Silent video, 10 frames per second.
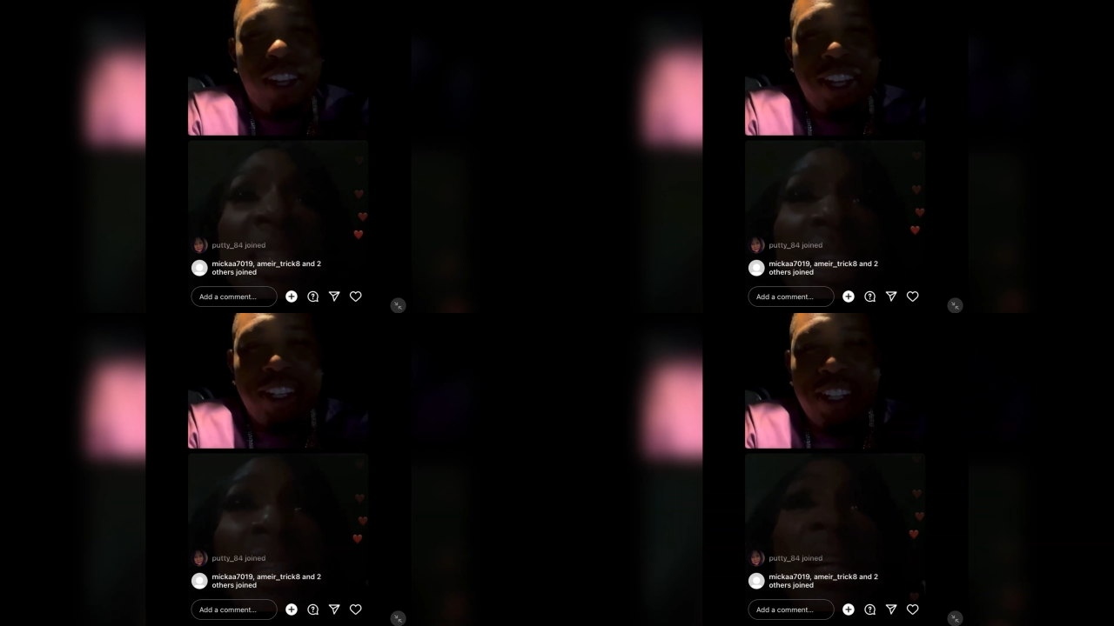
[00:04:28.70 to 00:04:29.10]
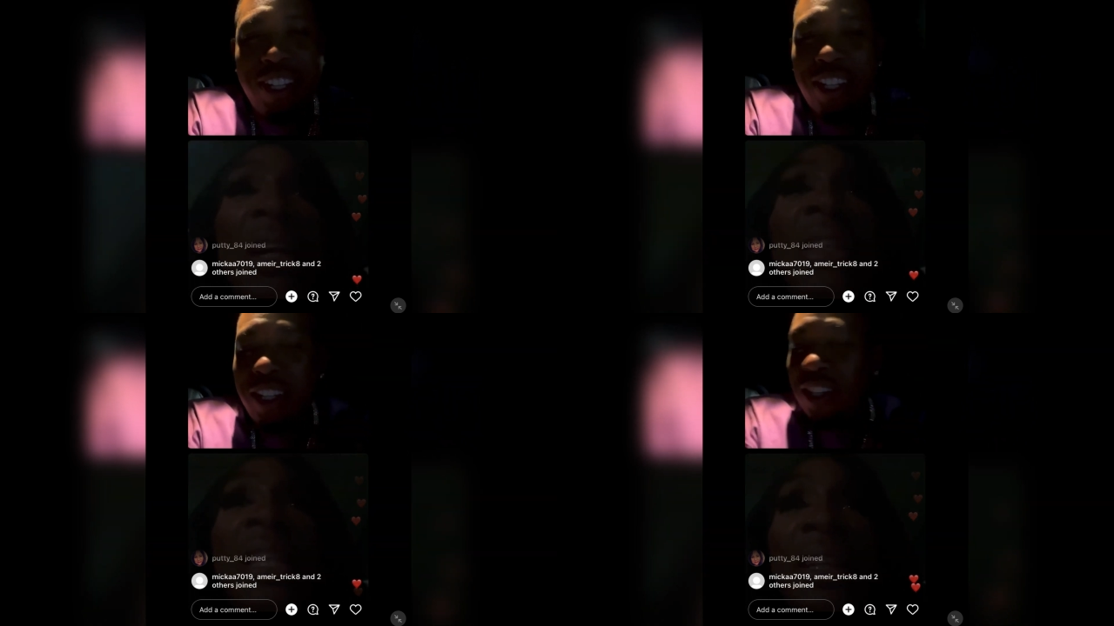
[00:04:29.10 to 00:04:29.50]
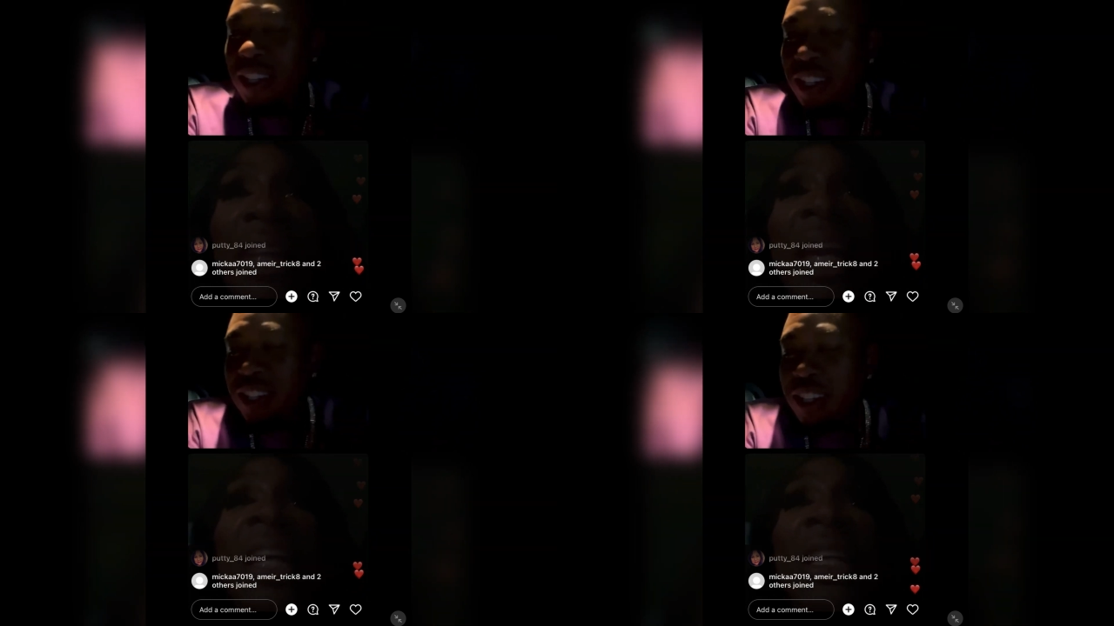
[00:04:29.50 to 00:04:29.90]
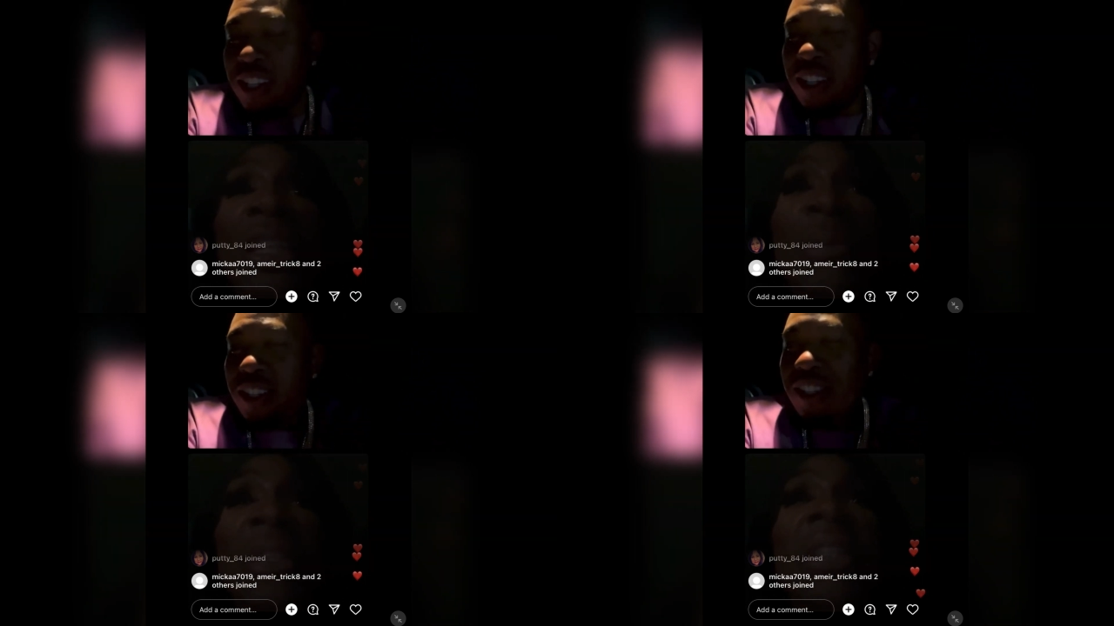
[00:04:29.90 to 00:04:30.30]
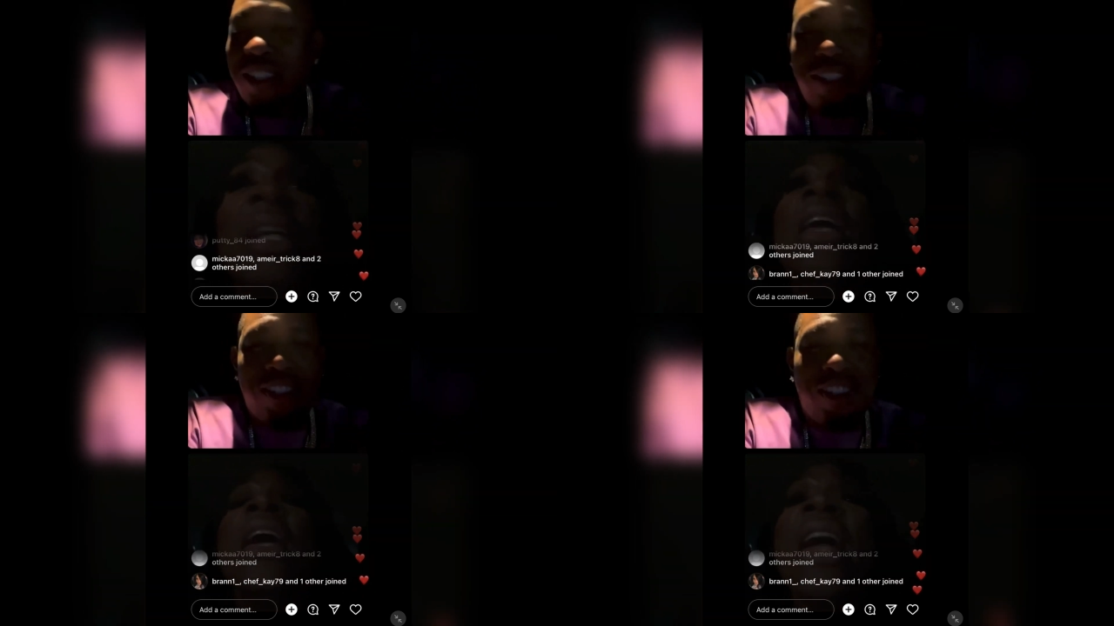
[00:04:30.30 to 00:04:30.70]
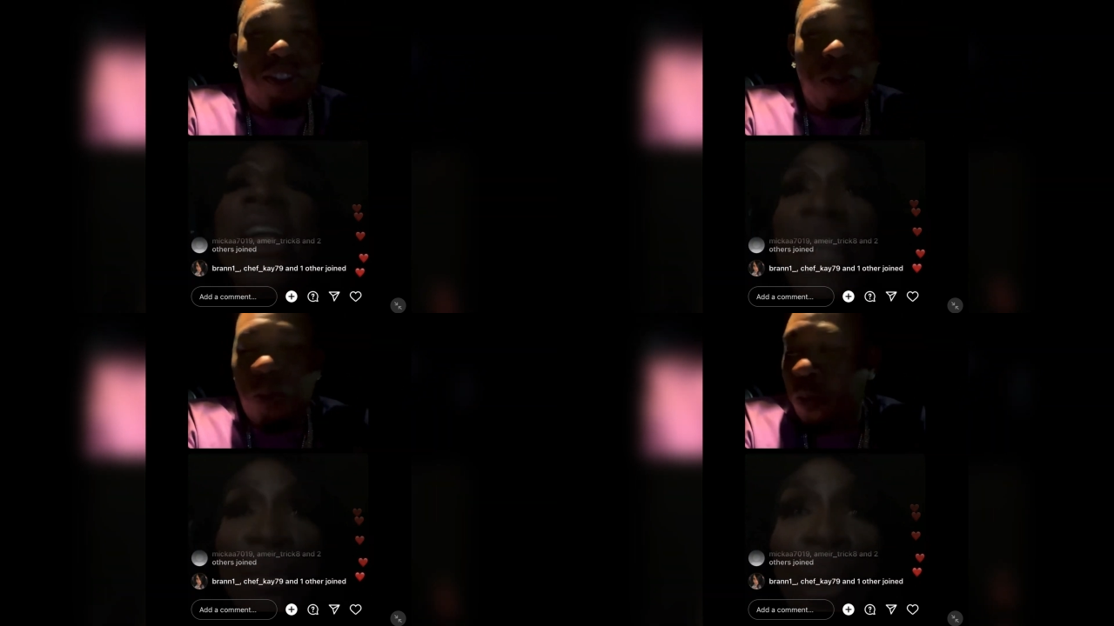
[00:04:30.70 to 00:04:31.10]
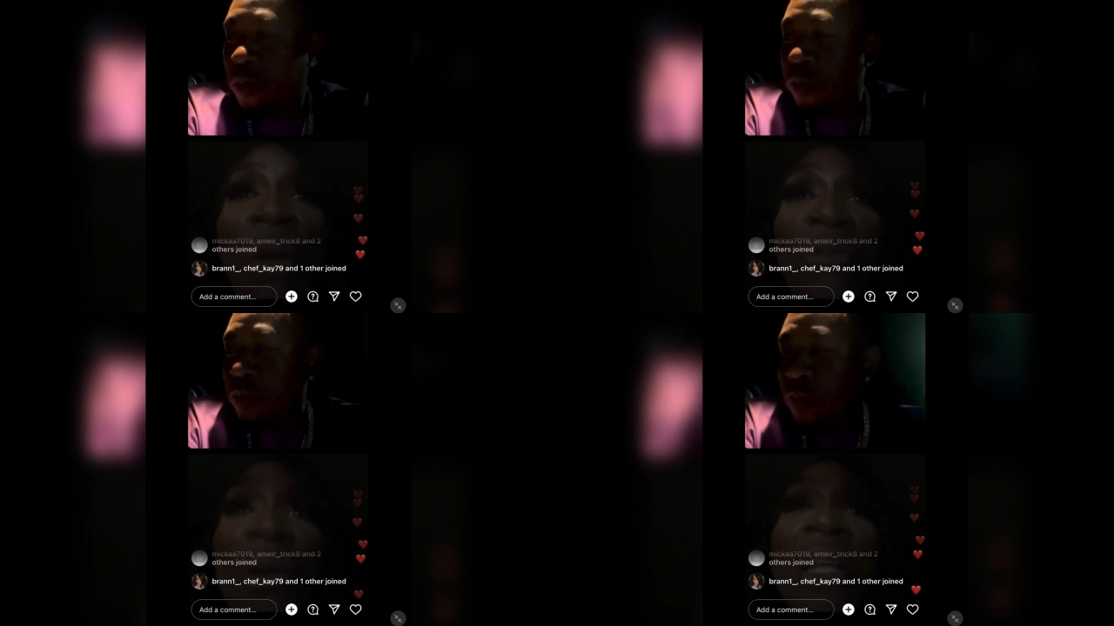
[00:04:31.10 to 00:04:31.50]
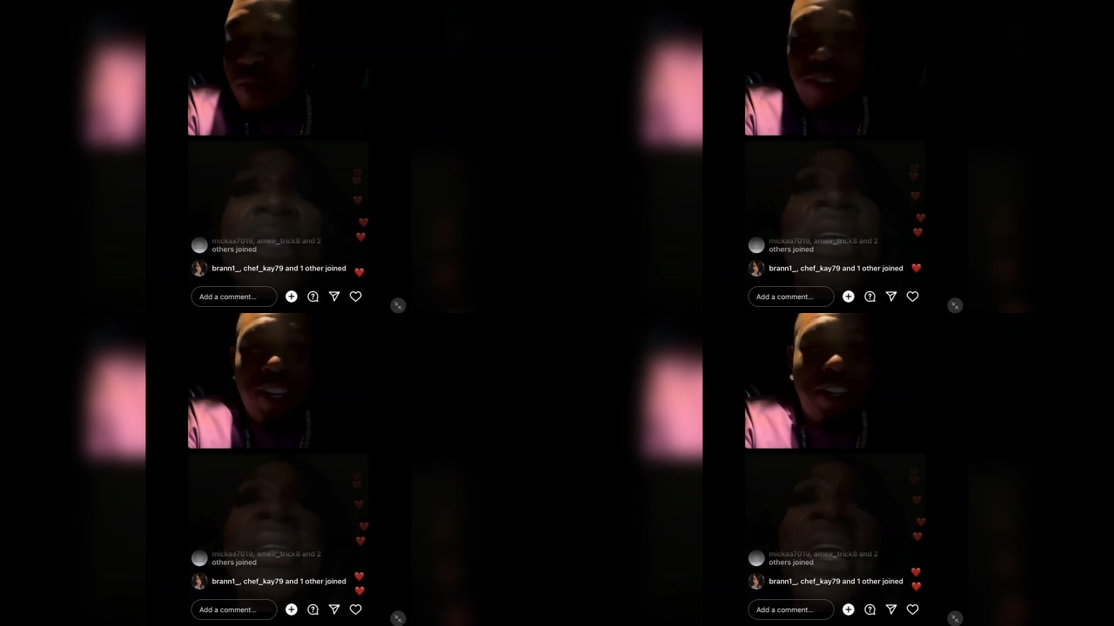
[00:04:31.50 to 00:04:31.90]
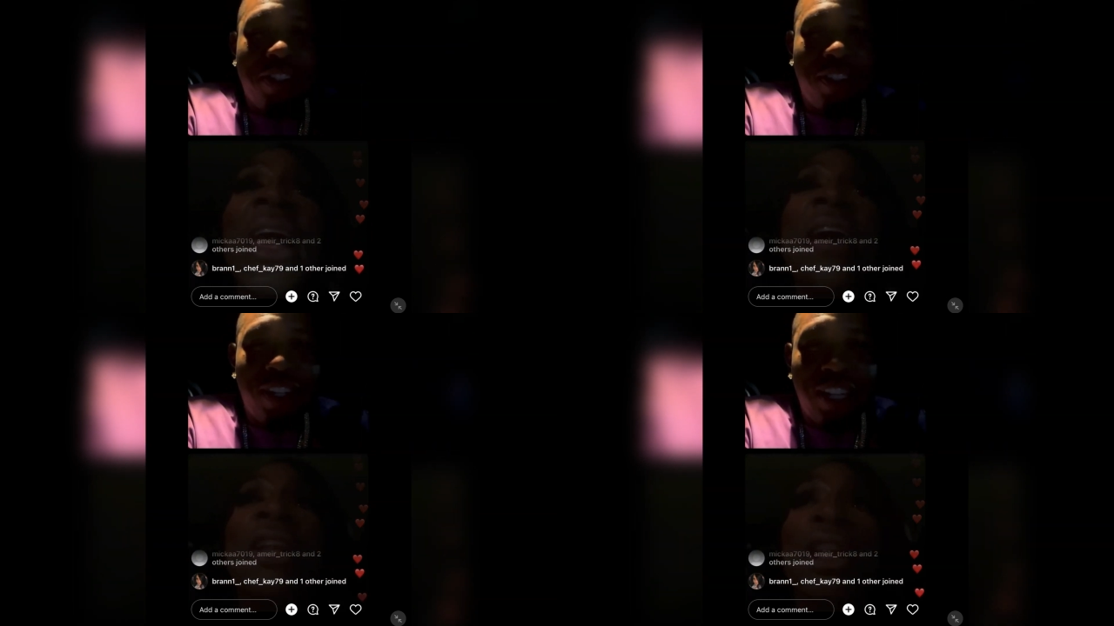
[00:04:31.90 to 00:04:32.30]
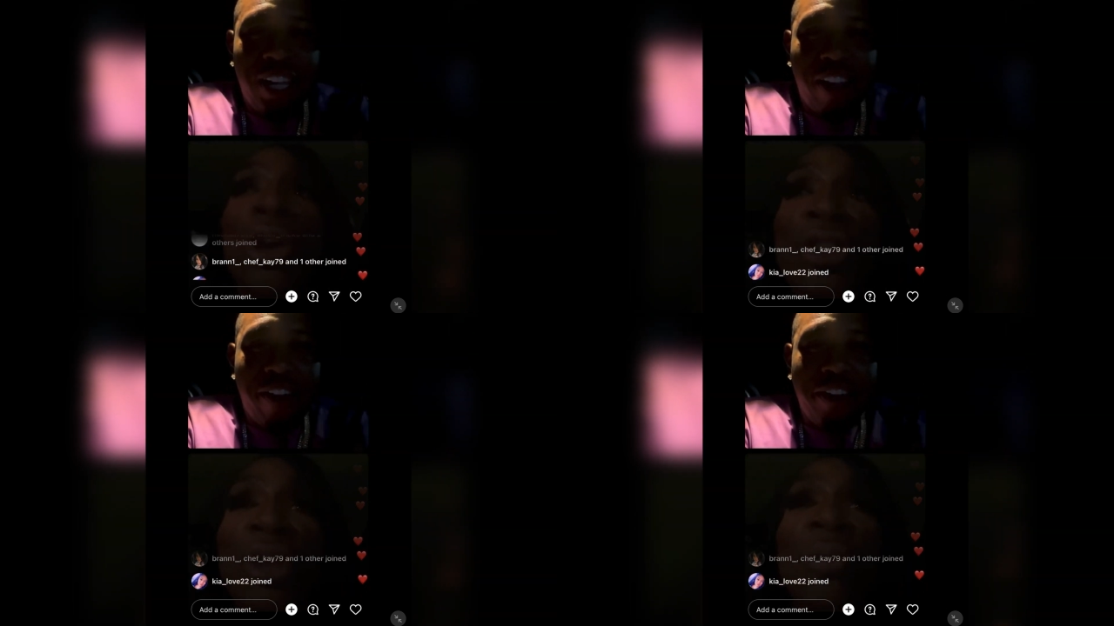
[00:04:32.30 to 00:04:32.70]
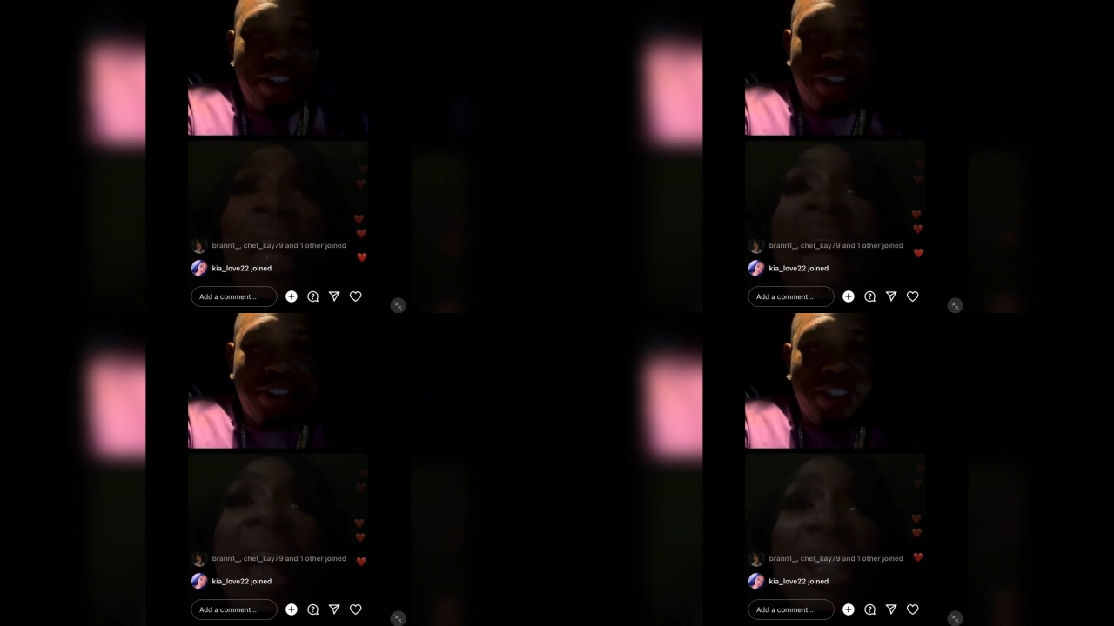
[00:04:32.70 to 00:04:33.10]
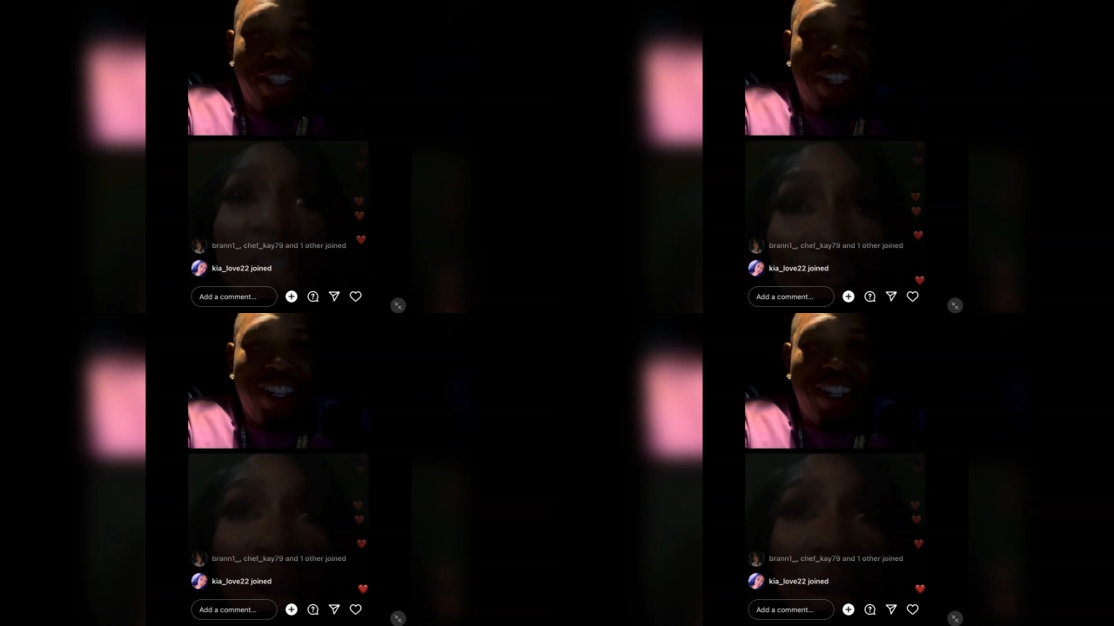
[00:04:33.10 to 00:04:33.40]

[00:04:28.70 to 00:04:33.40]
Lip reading: No face is visible, so there are no lips to read.